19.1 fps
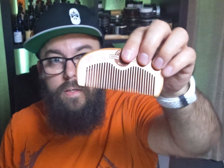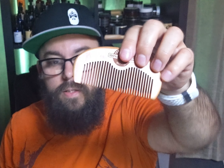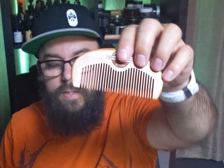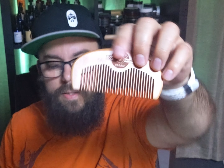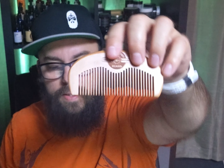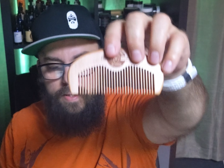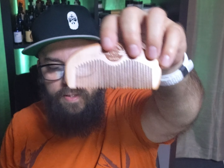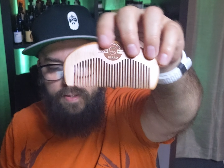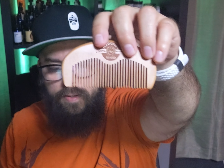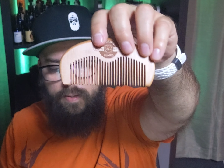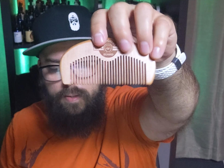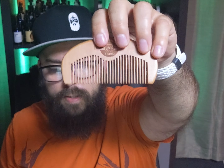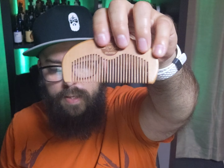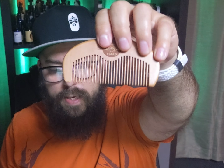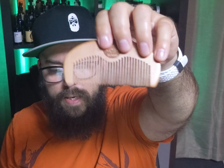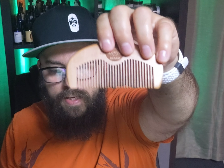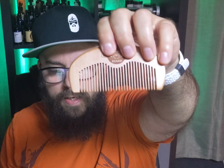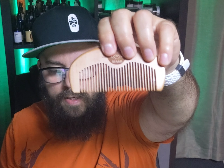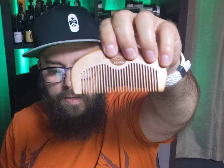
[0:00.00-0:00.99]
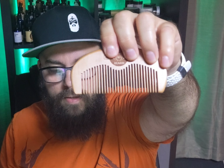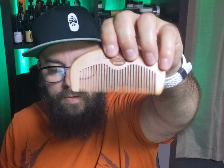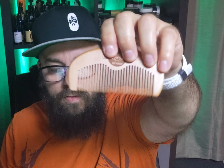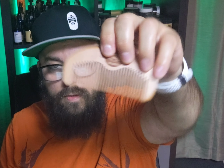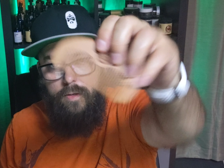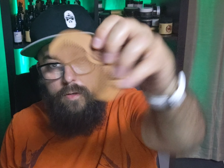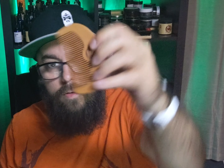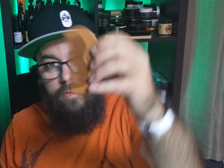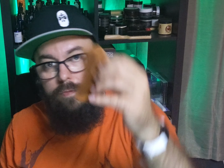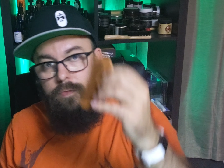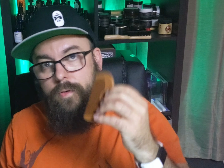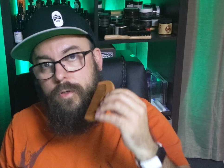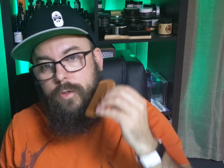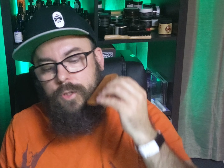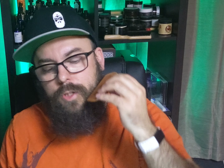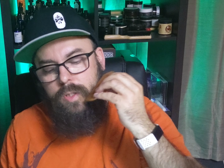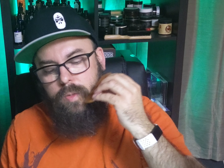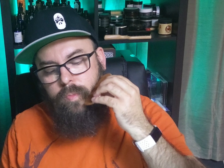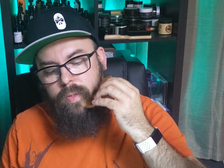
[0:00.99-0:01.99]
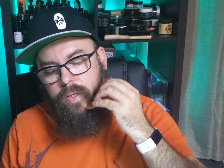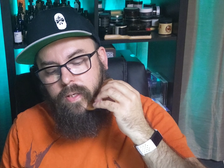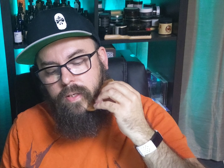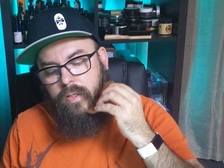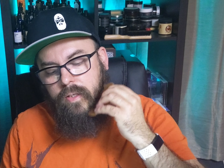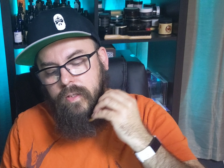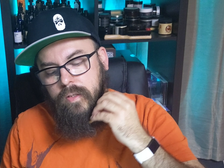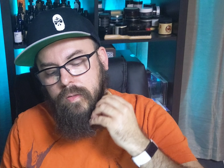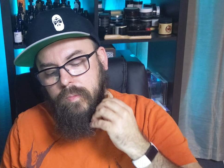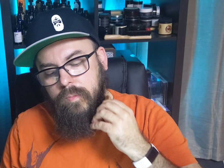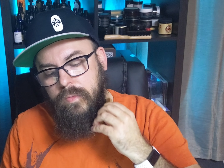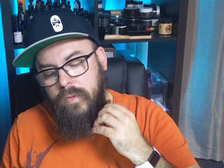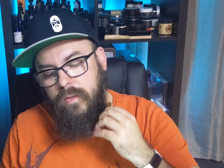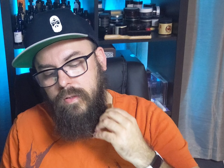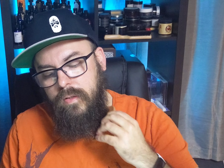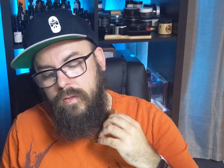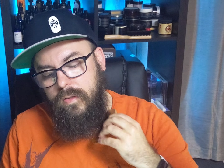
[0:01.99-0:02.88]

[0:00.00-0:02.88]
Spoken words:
there's this little ferocious beard comb.